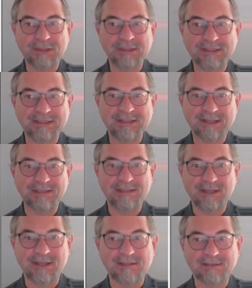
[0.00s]
in the sense
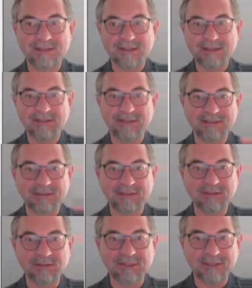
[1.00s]
that in this
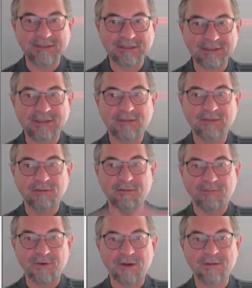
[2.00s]
disk
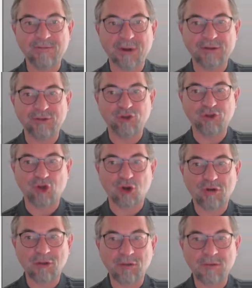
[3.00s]
defined by the
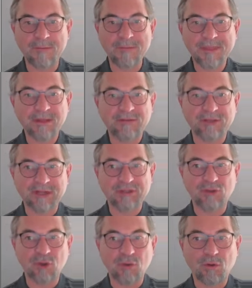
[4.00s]
circle, there is
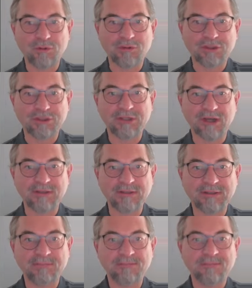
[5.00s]
no other site.